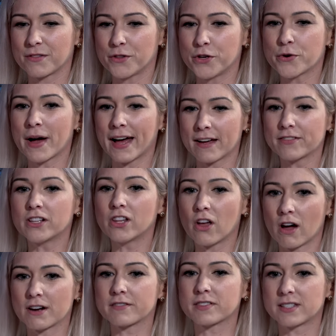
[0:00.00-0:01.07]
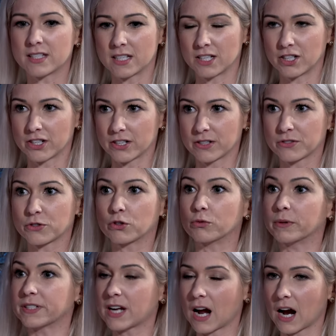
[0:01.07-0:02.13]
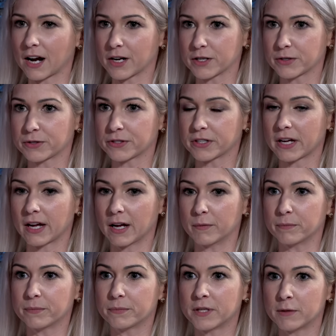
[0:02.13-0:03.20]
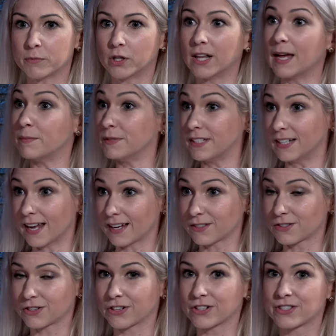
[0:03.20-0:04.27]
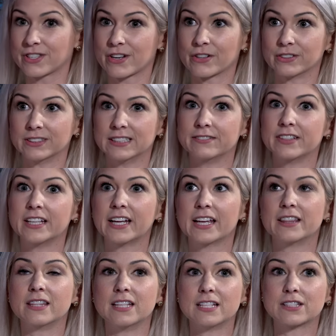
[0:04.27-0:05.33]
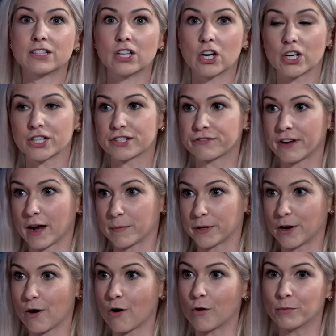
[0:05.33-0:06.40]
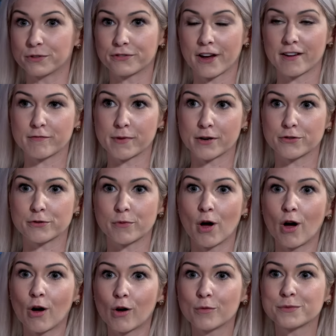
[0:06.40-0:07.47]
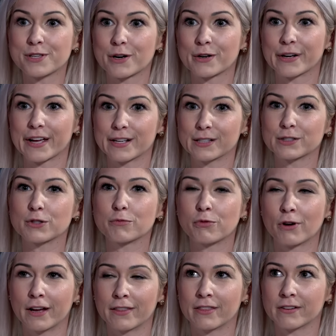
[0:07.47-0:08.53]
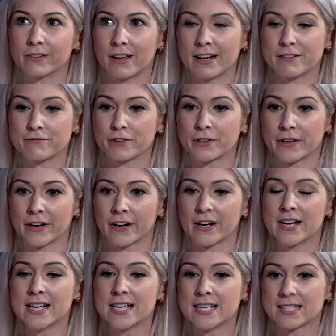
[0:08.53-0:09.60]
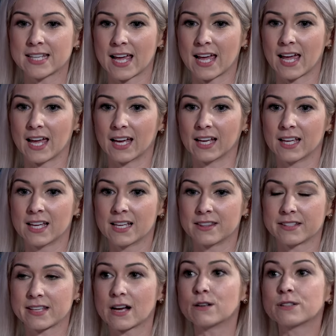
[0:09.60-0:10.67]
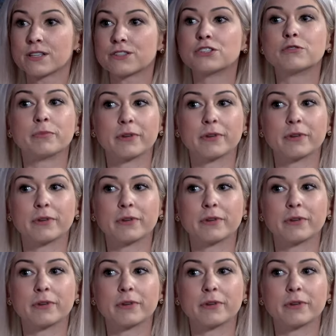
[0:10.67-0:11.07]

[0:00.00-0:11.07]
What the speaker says: you have a lot of seniors or retired people, empty nesters, that are mm-hmm. living in these large family homes, 5-bedroom homes, that are getting to a point in their life where they're saying, this house is too